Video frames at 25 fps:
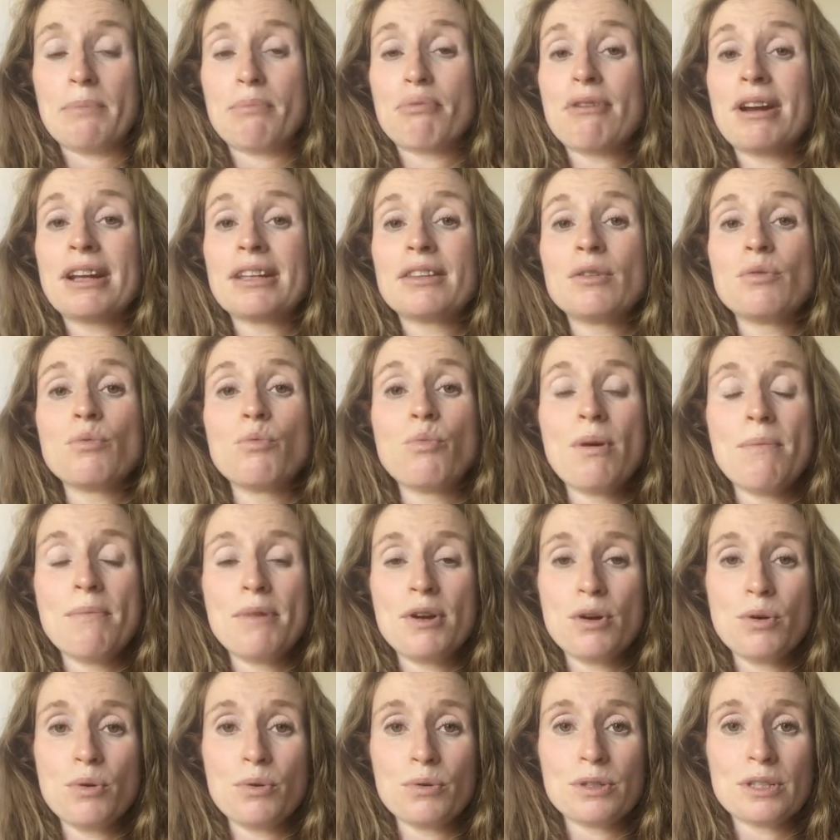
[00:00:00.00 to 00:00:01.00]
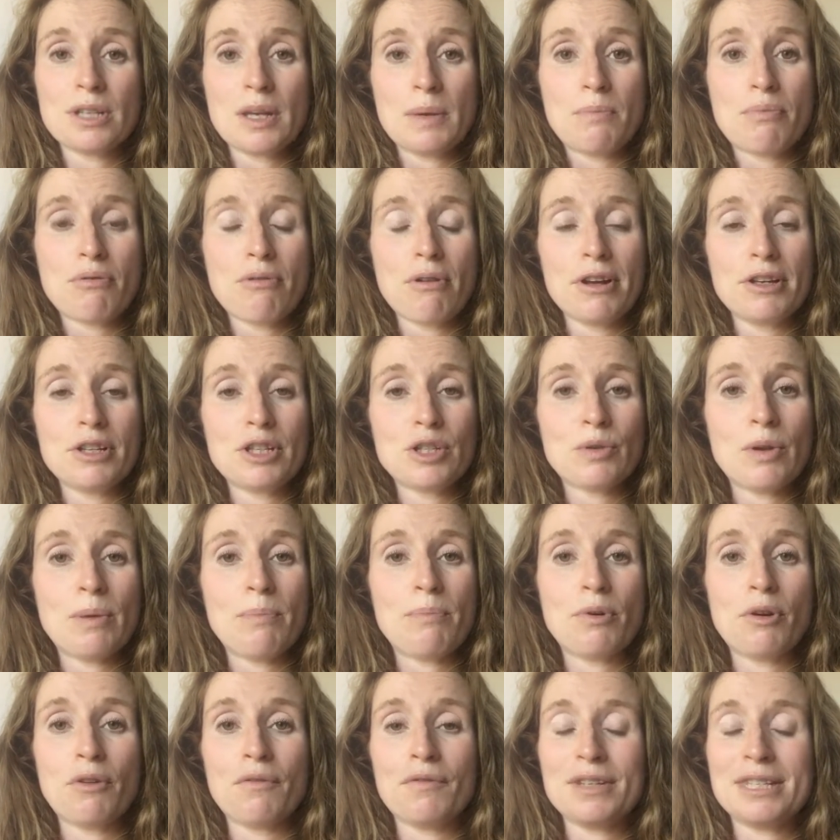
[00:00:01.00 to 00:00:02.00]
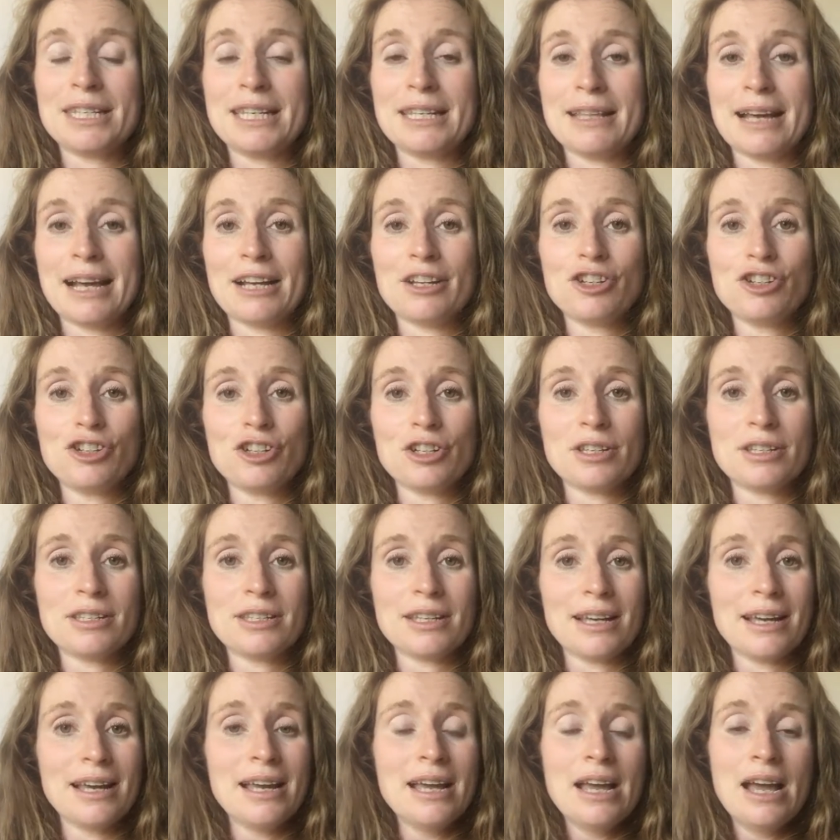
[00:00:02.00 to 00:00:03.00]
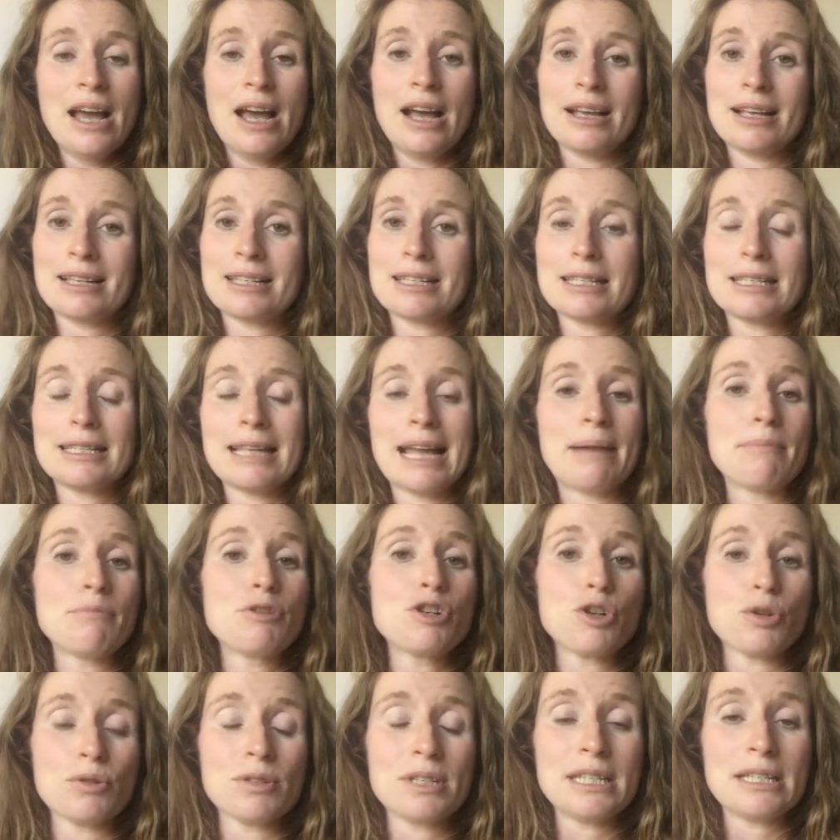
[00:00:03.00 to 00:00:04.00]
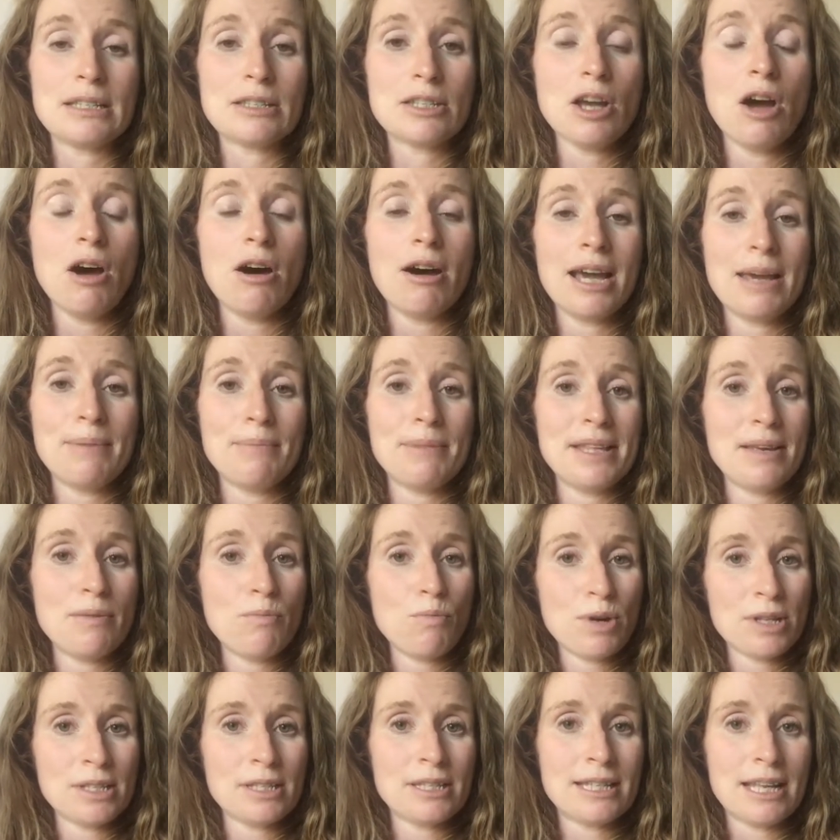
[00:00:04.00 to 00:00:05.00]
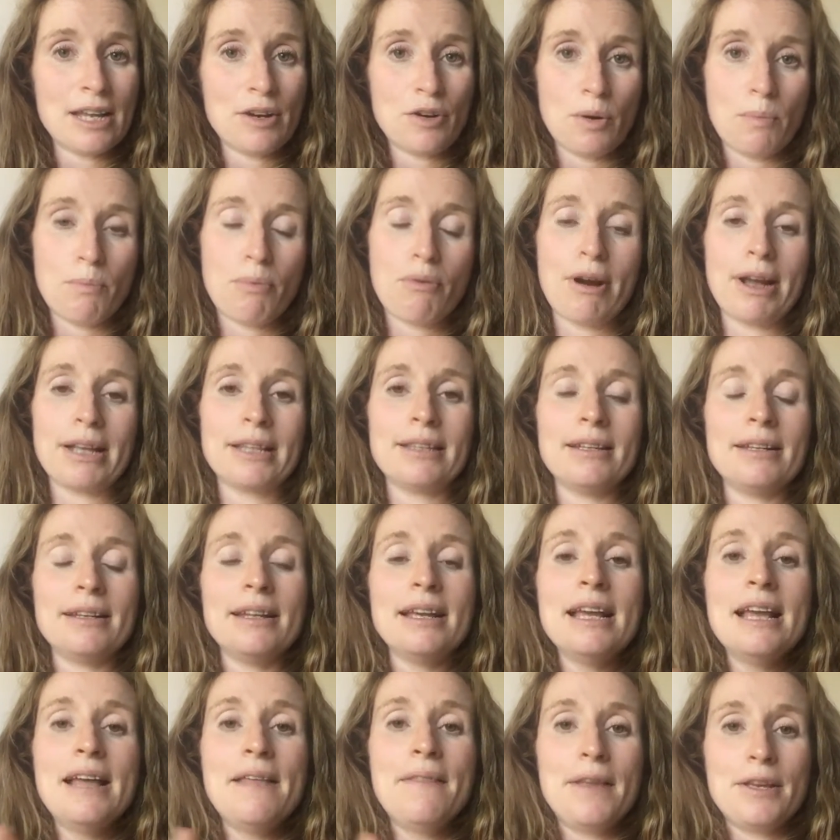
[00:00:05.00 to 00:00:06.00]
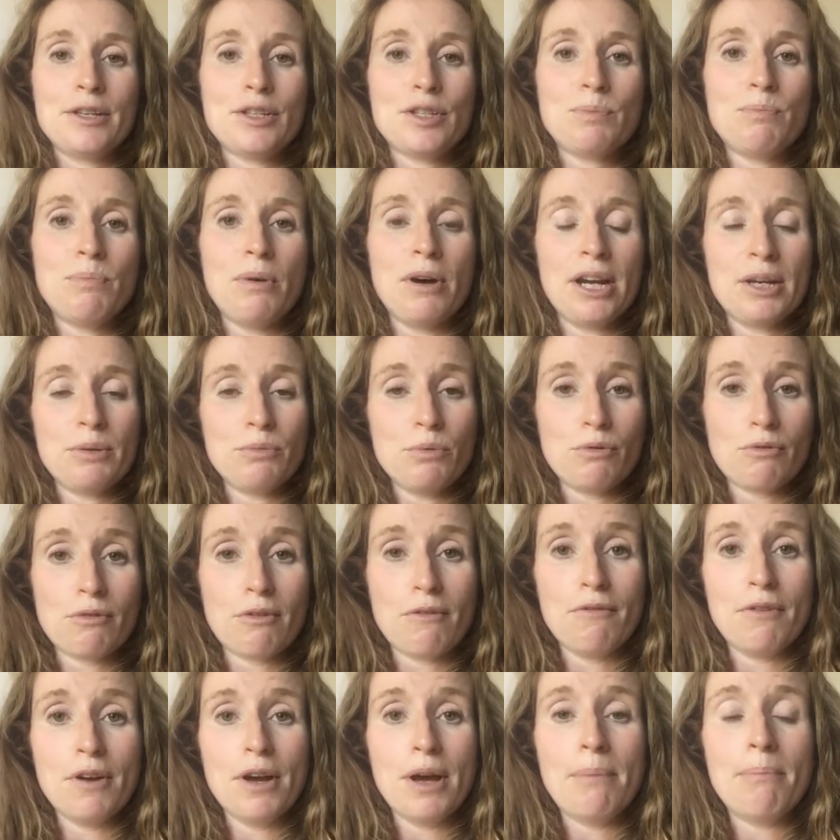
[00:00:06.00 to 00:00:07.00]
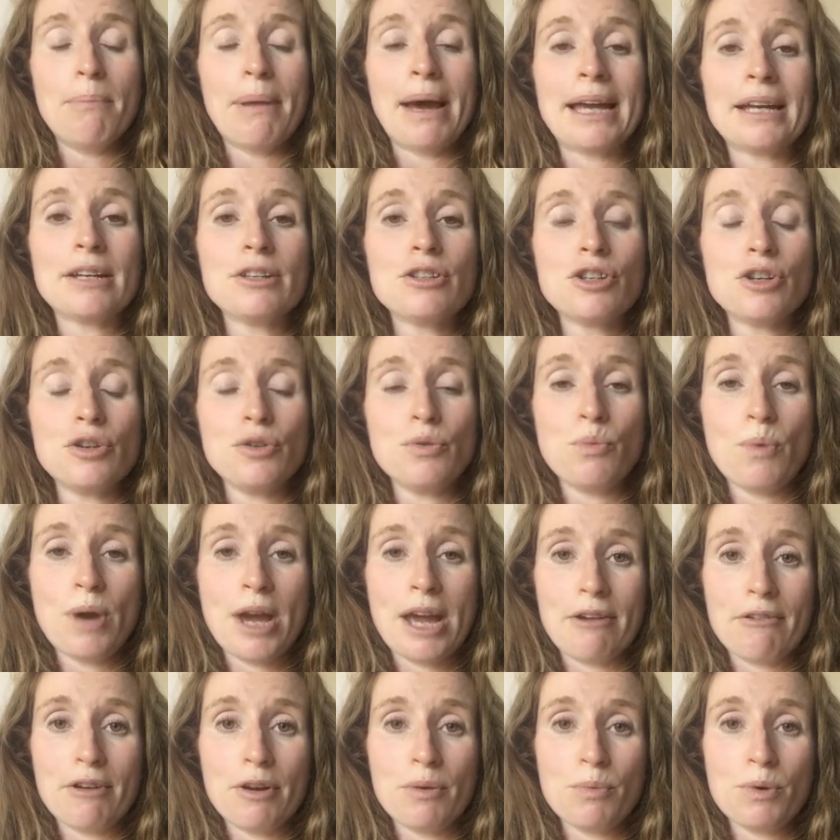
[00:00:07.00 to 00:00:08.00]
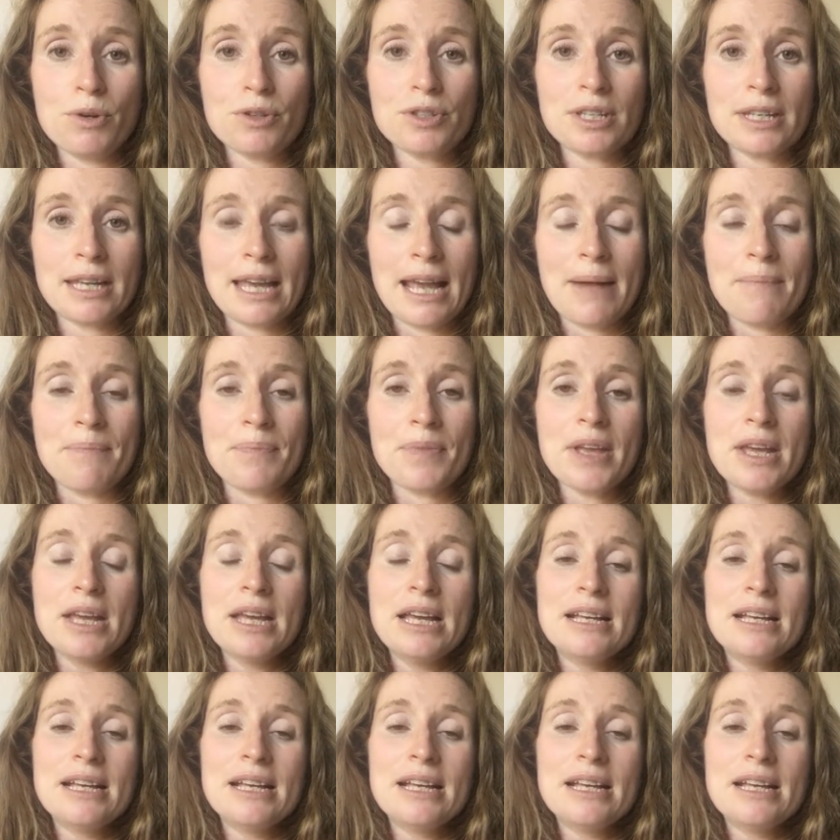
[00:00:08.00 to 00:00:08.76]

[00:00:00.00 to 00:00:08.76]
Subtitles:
Pregnant women are also prone to it, but obviously that's just a snapshot in time, and then once they're not pregnant, their spine will revert back to where it was again.